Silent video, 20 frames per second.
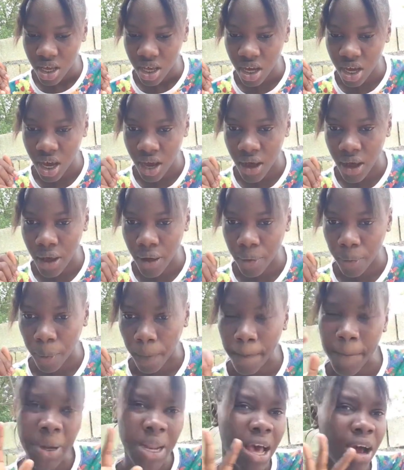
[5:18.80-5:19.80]
Cause
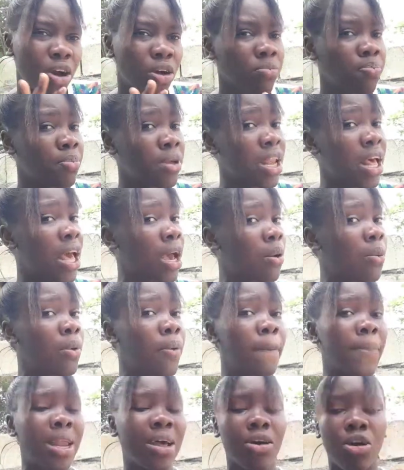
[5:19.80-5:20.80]
um, me not go be like,
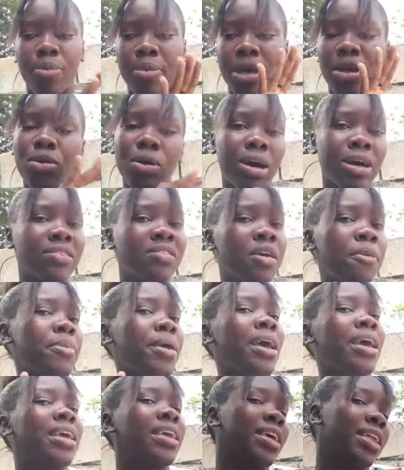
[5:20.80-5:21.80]
me not go make you look at me
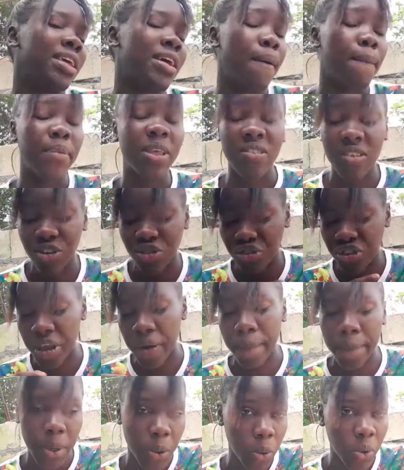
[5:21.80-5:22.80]
an idiot. Me see she
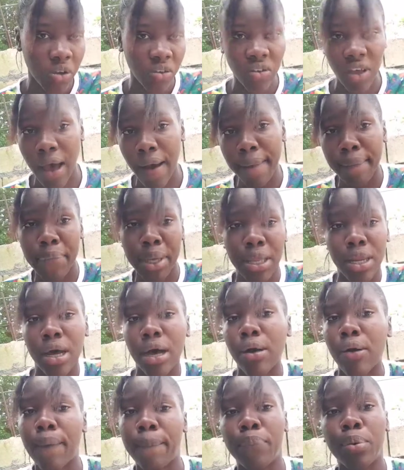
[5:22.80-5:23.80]
post and me
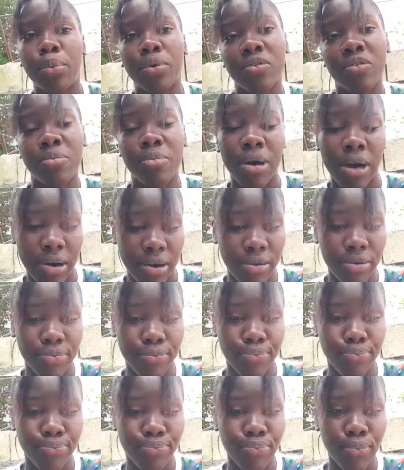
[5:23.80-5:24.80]
not go post back.
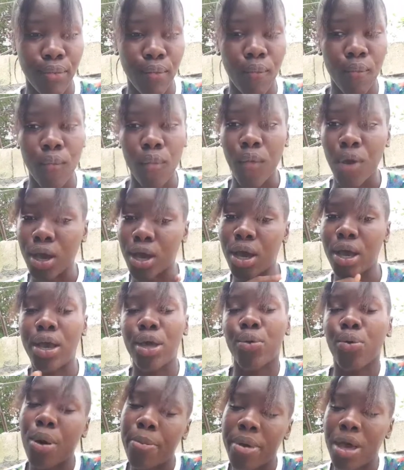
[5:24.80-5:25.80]
Cause you
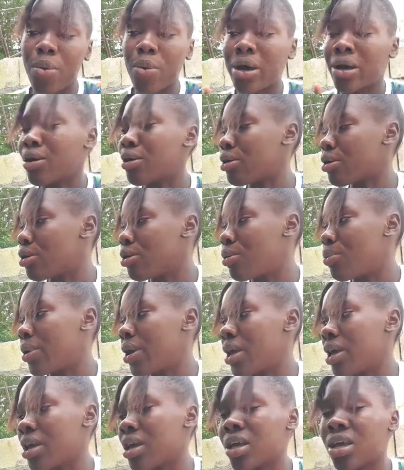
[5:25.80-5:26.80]
know me I want girl
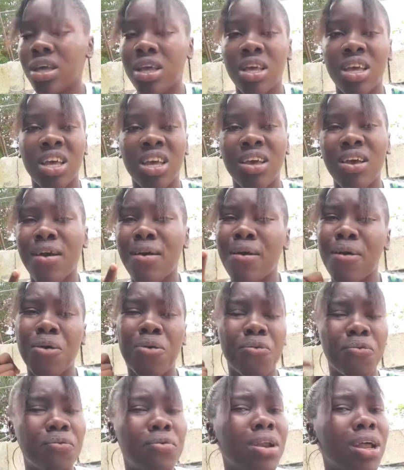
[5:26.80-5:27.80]
be
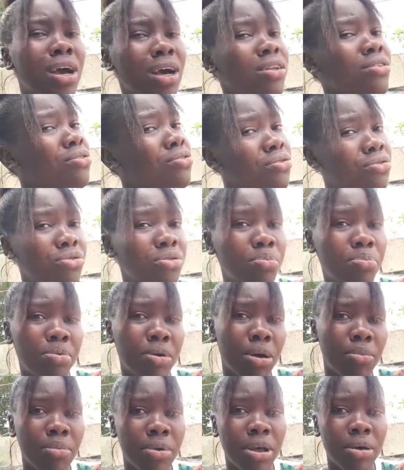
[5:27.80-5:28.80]
Full of attitude
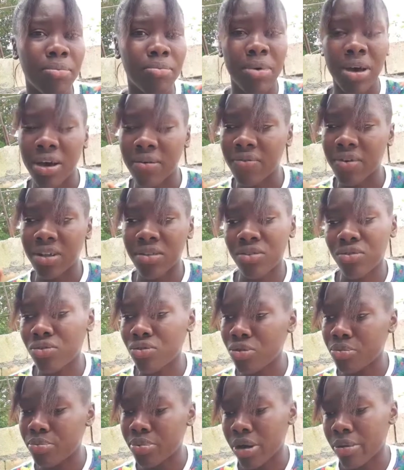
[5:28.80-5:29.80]
problem, I have
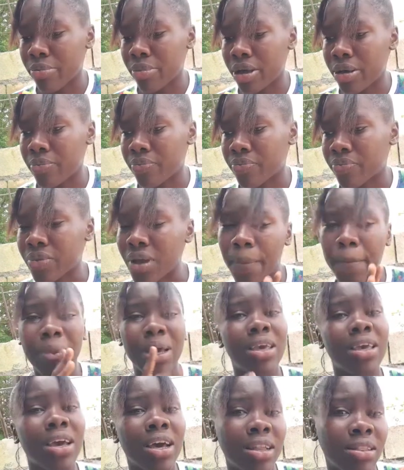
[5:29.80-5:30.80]
attitude problem. And I
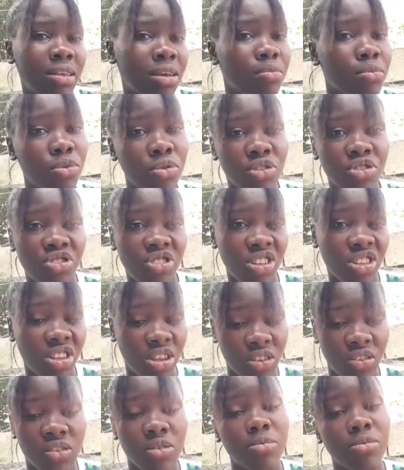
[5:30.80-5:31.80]
can't take bullshit,
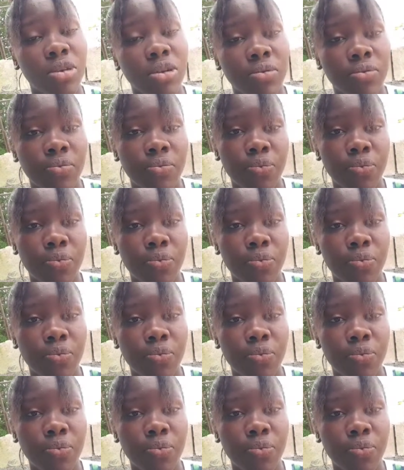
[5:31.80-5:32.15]
you see me?